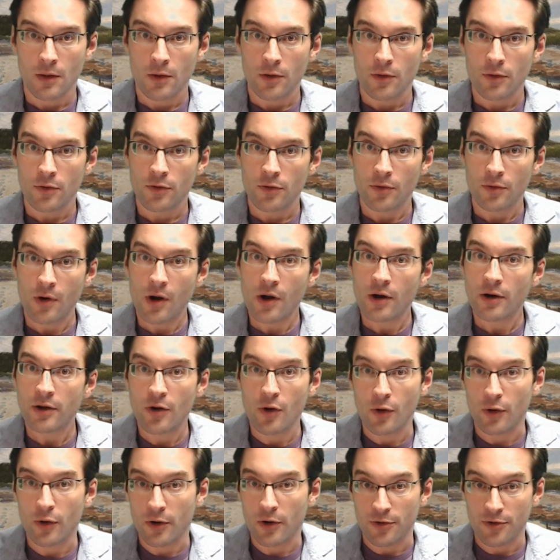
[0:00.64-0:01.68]
So our
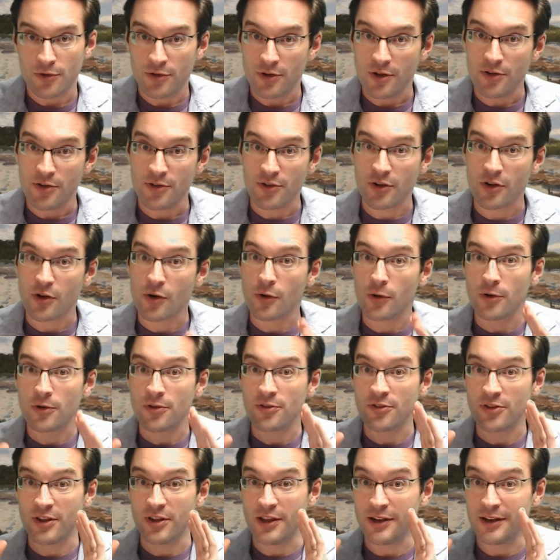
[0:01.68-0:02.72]
course is a
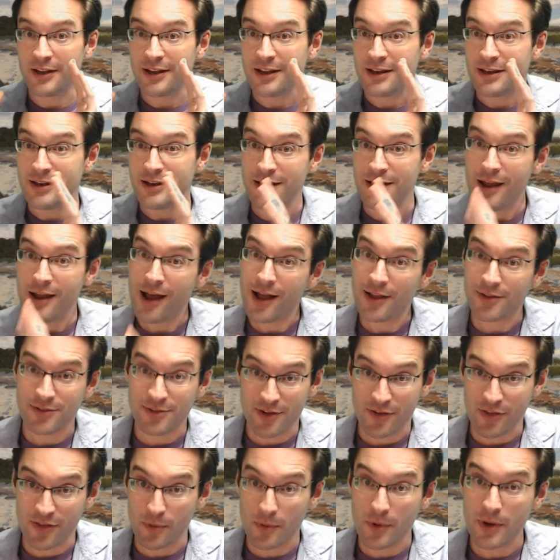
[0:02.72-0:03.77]
course in knots
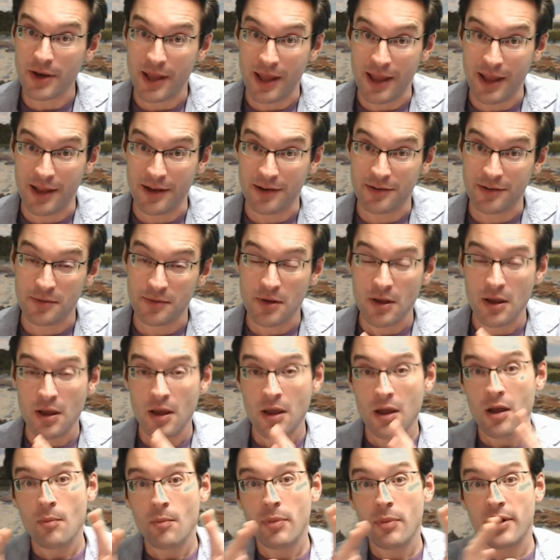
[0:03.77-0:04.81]
on the one hand,
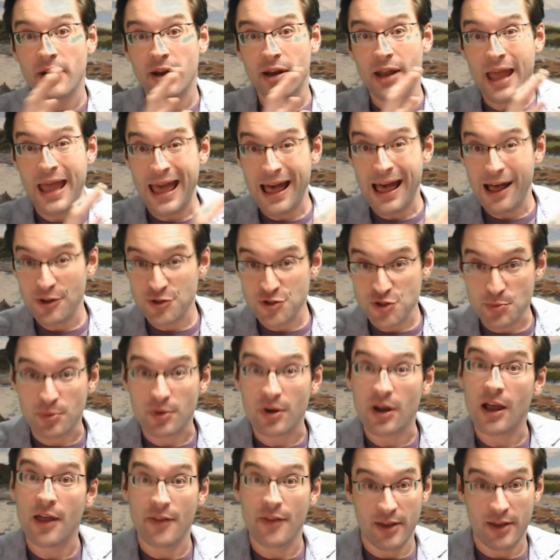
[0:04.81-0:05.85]
but in
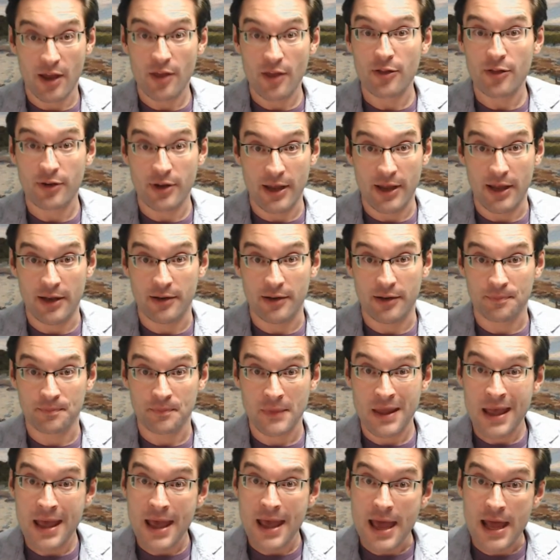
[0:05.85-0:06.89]
algebra on the other hand.
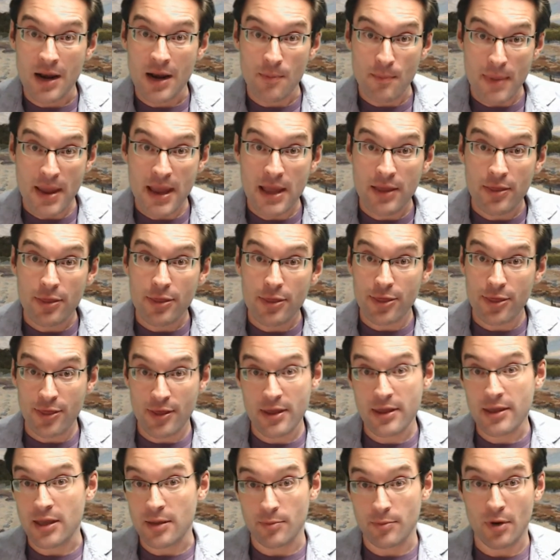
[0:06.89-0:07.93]
And a main
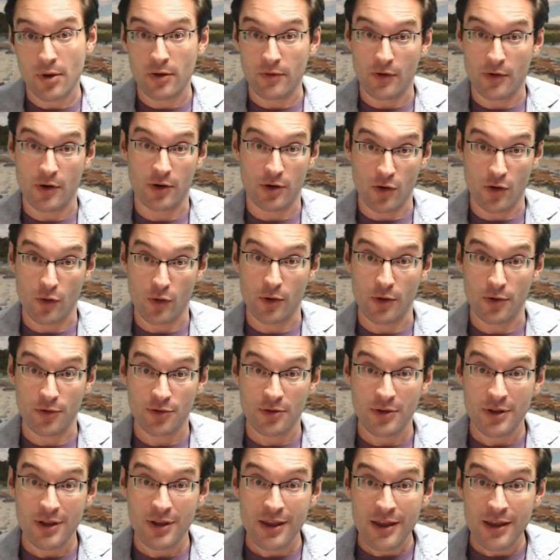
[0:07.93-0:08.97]
theme of our
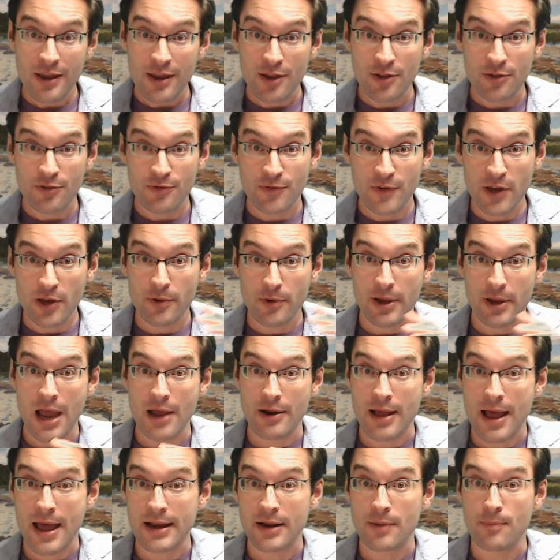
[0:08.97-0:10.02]
course is figuring
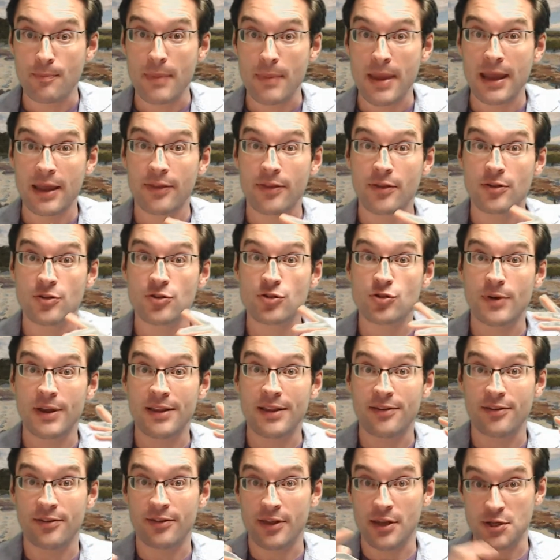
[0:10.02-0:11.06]
out how to make the
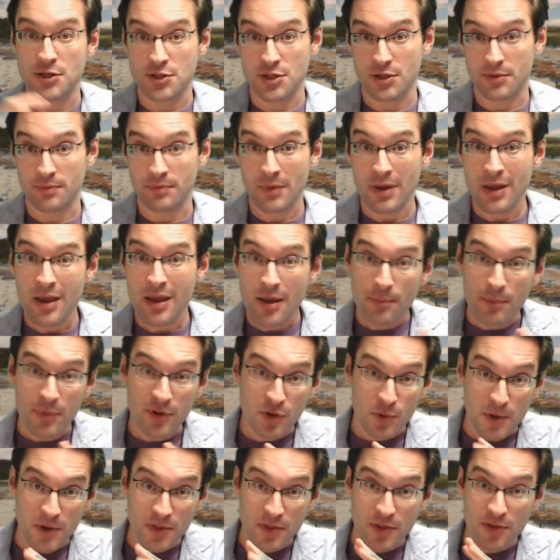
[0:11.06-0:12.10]
translation
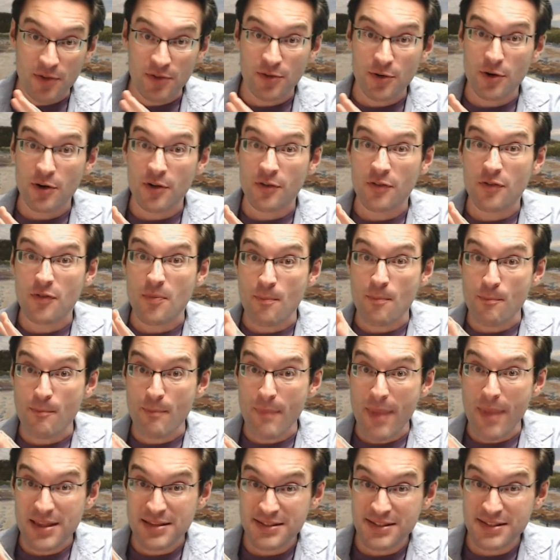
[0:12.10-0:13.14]
between the sort of
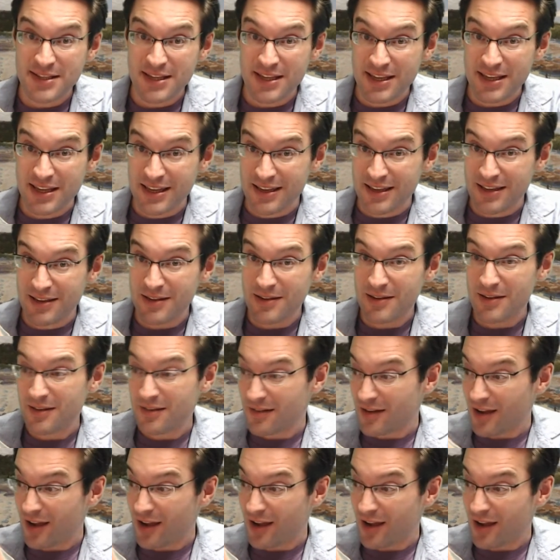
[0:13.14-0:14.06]
messy,